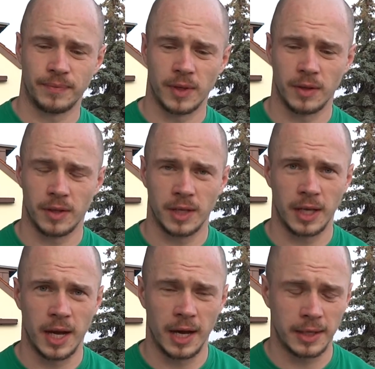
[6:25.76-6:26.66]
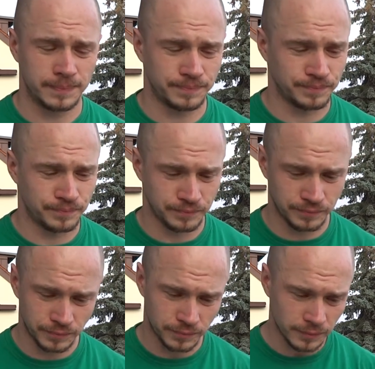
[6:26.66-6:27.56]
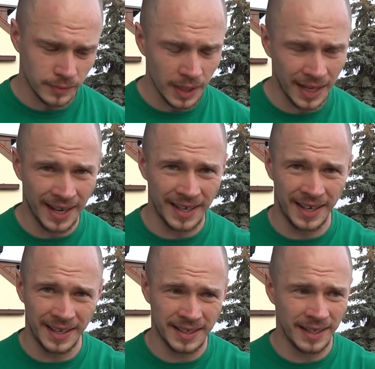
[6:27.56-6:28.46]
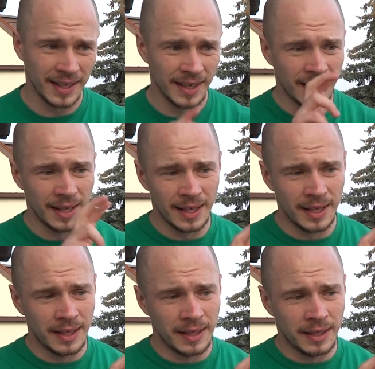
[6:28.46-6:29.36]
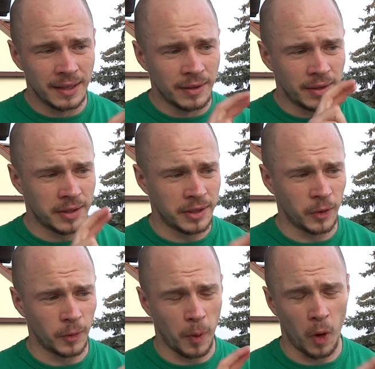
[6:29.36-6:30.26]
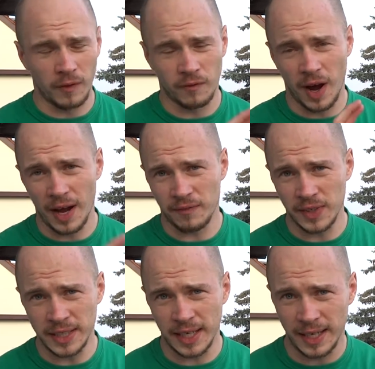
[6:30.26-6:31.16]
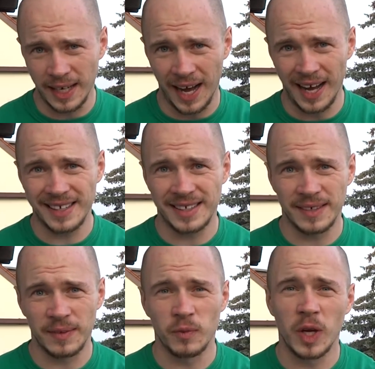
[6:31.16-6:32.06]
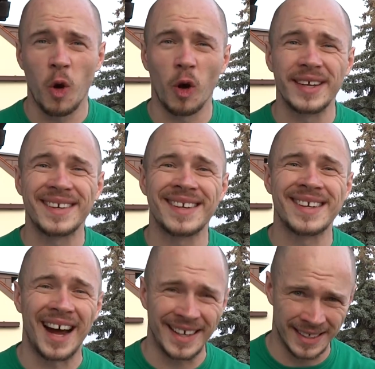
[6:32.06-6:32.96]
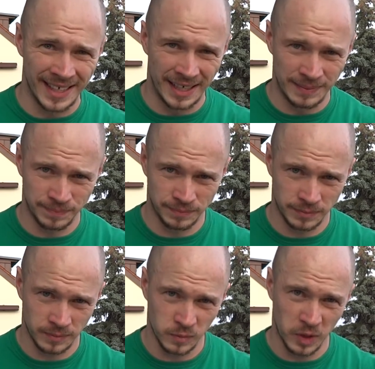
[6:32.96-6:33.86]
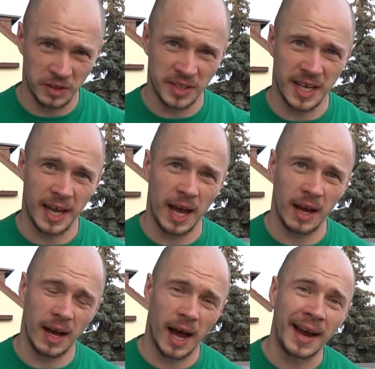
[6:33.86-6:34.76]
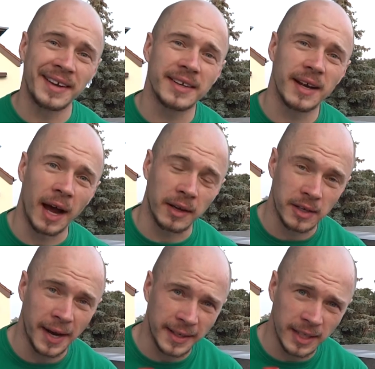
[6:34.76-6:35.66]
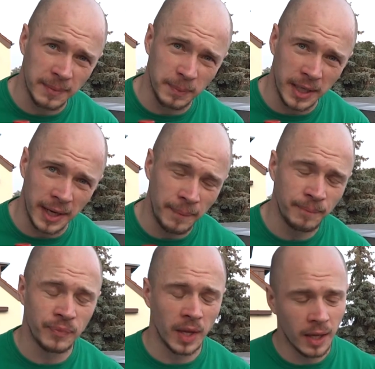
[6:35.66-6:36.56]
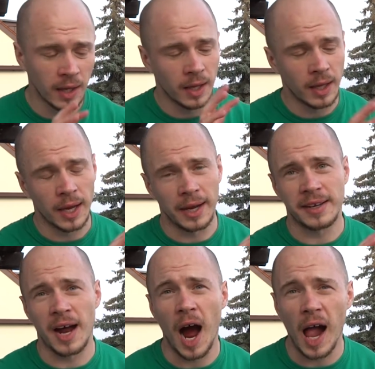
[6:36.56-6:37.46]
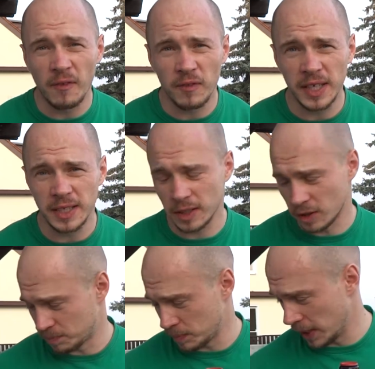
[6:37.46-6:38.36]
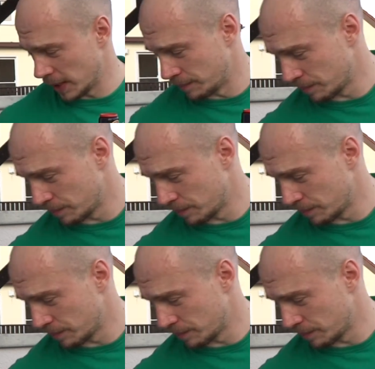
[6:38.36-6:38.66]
You see, guys? And this 0.5 liter glass, we call it Seidler. When you say ein Seidler bitte, it's a half liter of beer.